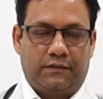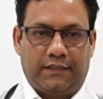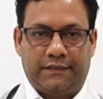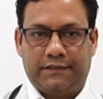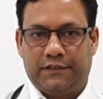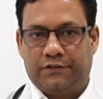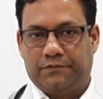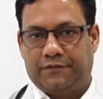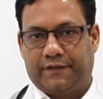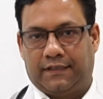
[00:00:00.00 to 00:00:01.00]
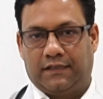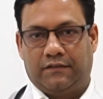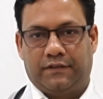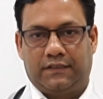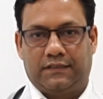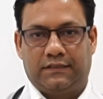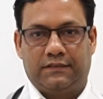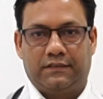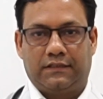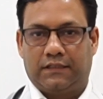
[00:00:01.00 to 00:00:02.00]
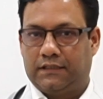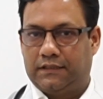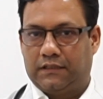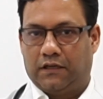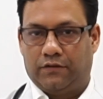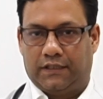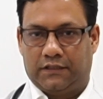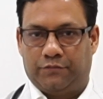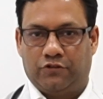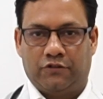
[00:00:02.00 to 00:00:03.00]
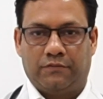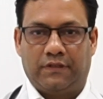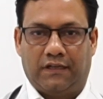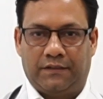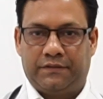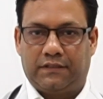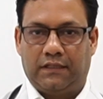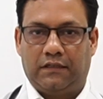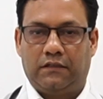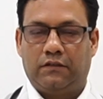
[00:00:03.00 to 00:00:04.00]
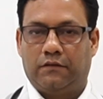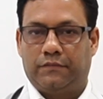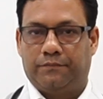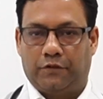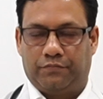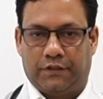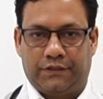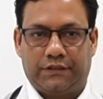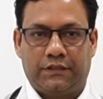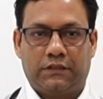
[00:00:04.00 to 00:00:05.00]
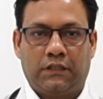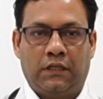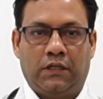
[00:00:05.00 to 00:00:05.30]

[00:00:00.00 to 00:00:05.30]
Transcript: The incidence of the fatty liver disease is increasing nowadays because of the lifestyle of the populations.